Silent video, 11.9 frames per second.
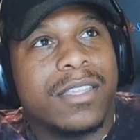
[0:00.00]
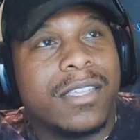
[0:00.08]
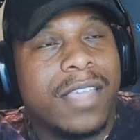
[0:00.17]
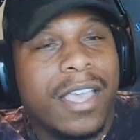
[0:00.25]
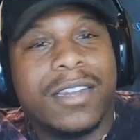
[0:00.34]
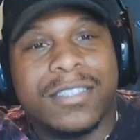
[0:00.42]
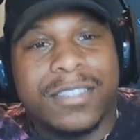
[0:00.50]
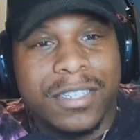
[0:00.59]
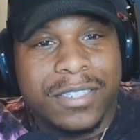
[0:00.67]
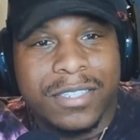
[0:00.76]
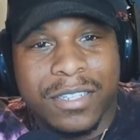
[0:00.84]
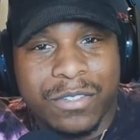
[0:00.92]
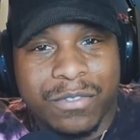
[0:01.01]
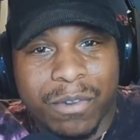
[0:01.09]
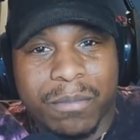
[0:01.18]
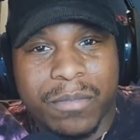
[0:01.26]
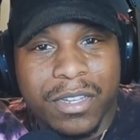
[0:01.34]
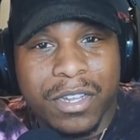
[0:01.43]
Gain assistance
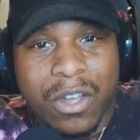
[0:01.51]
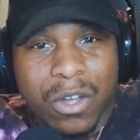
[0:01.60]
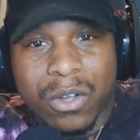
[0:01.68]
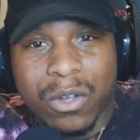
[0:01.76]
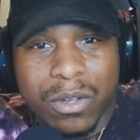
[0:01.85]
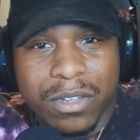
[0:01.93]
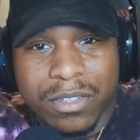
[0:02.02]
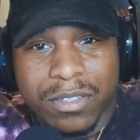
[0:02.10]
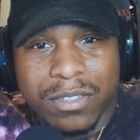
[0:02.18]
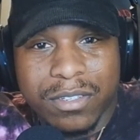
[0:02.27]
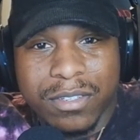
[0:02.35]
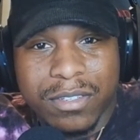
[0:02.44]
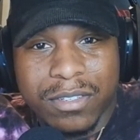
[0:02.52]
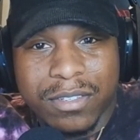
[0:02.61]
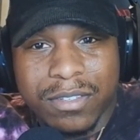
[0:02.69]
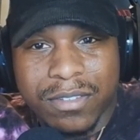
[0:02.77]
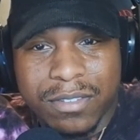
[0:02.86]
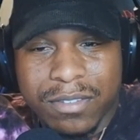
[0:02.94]
from the Kong
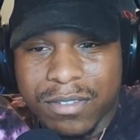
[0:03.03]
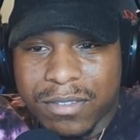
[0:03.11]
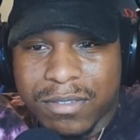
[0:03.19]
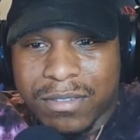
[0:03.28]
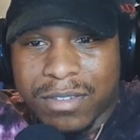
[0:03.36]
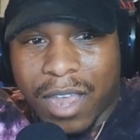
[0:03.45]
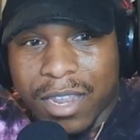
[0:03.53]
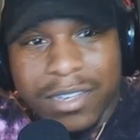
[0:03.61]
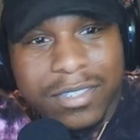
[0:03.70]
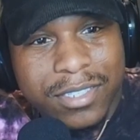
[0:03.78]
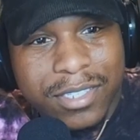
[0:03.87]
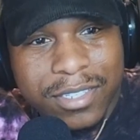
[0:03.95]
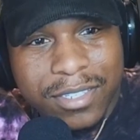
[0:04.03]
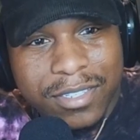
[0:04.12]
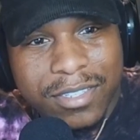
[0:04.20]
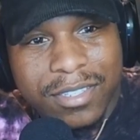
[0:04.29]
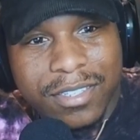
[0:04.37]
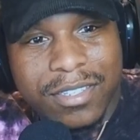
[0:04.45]
Dynasty.
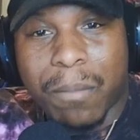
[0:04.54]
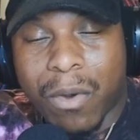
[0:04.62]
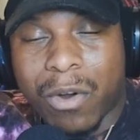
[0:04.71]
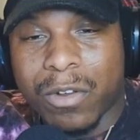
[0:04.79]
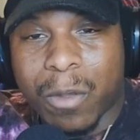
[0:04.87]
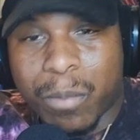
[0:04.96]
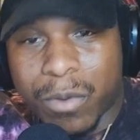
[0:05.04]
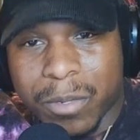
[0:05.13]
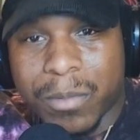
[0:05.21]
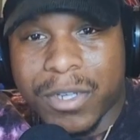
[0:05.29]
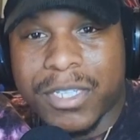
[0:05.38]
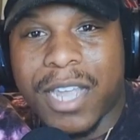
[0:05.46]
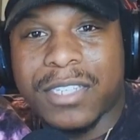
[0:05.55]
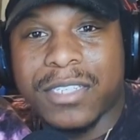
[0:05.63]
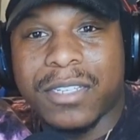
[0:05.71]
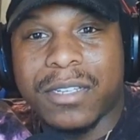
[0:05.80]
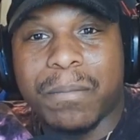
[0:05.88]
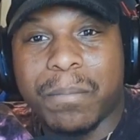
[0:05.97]
Mario pretty much had
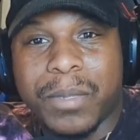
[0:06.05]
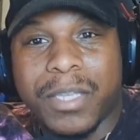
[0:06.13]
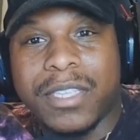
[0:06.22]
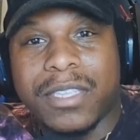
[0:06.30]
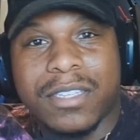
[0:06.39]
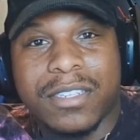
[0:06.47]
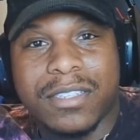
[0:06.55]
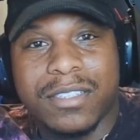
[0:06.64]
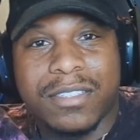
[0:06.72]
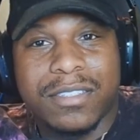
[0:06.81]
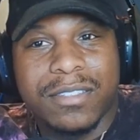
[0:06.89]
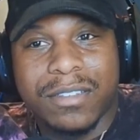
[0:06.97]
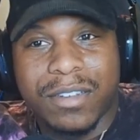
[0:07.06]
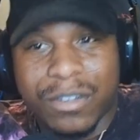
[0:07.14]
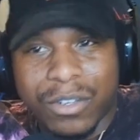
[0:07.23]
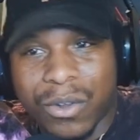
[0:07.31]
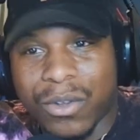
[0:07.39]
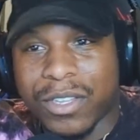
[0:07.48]
to beat
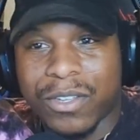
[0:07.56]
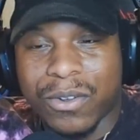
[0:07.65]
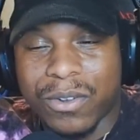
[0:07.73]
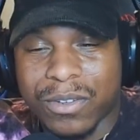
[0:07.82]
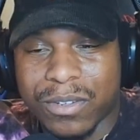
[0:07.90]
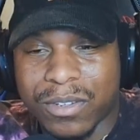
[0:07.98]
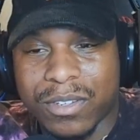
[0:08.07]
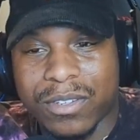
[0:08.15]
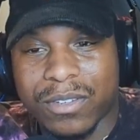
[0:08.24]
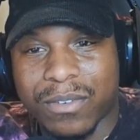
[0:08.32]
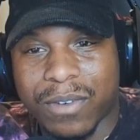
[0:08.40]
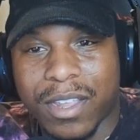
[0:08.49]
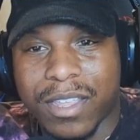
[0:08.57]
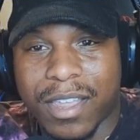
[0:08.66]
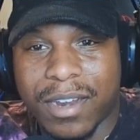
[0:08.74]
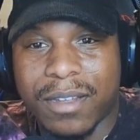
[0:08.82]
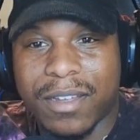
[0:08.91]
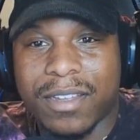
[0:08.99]
Donkey Kong, right, in
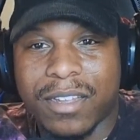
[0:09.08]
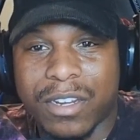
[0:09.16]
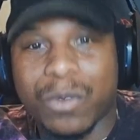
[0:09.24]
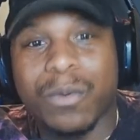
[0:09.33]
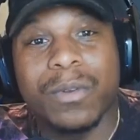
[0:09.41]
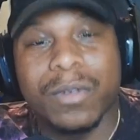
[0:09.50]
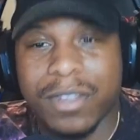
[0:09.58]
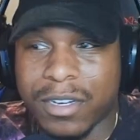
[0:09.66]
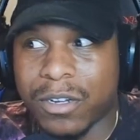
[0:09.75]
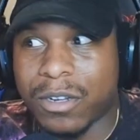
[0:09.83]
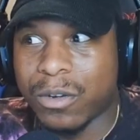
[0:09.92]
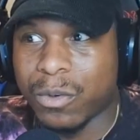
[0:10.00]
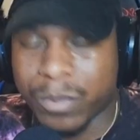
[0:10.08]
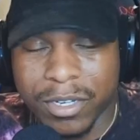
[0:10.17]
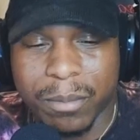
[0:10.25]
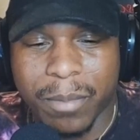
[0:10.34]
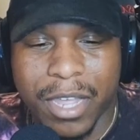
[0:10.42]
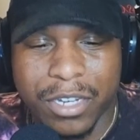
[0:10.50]
a in a in a arena
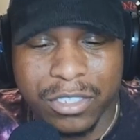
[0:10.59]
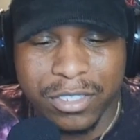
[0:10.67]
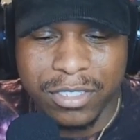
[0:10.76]
match.